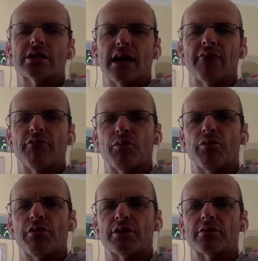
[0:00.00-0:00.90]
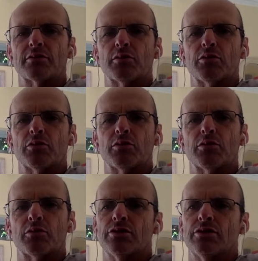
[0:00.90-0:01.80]
time for professional sportsmen
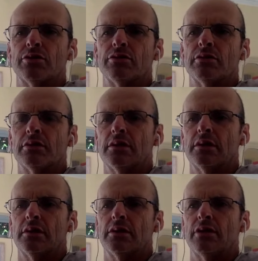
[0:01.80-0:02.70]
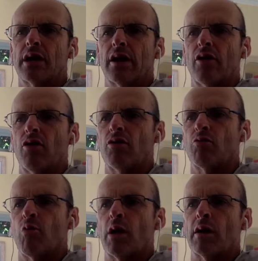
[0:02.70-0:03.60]
because you kind of
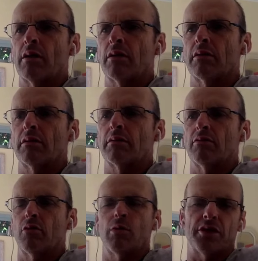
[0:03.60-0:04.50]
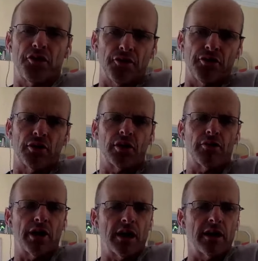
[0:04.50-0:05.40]
earn well all the way through your
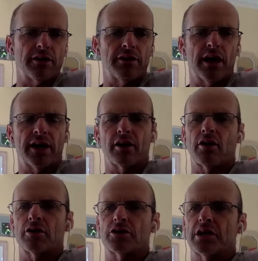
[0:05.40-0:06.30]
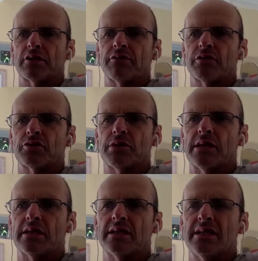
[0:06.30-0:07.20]
career. I had a contract for
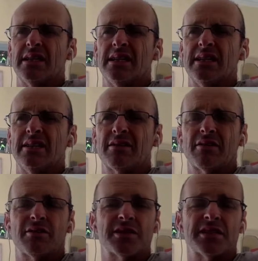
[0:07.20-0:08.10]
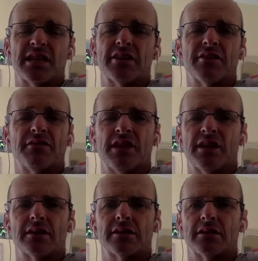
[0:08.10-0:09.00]
20 consecutive
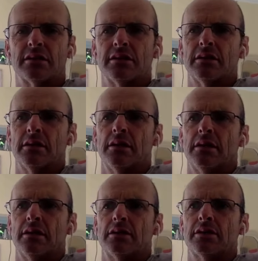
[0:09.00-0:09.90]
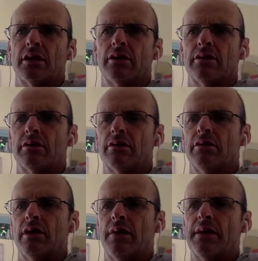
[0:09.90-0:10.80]
years. Mm-hmm. So,
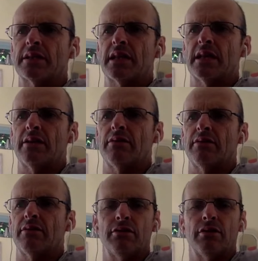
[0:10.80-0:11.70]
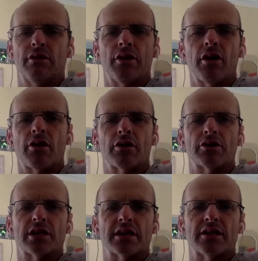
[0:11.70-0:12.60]
and then suddenly you're on no
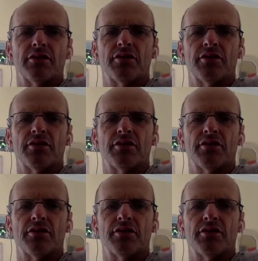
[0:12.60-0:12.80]
contract and you're